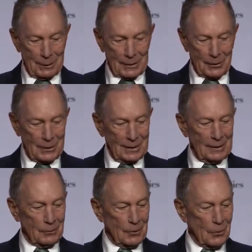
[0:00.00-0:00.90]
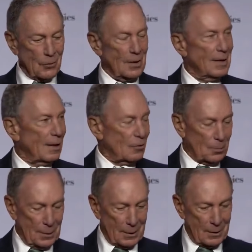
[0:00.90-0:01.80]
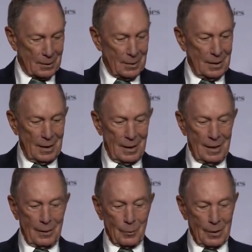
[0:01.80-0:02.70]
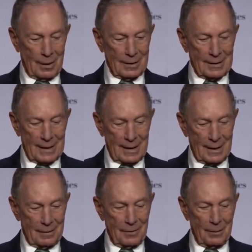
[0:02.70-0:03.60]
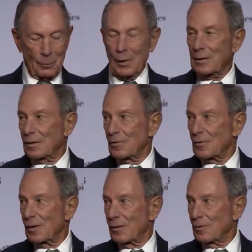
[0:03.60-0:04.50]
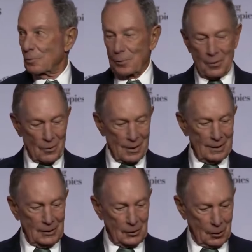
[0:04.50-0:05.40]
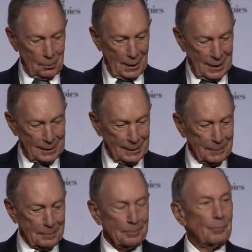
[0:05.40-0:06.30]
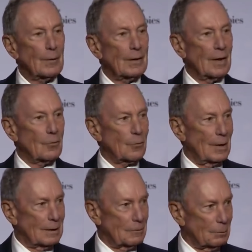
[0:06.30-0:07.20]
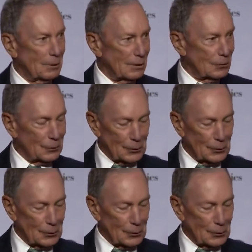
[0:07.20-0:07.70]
pleasure to introduce our next speaker, and we're honored to have him with us as President Joe Biden. Nice round of applause for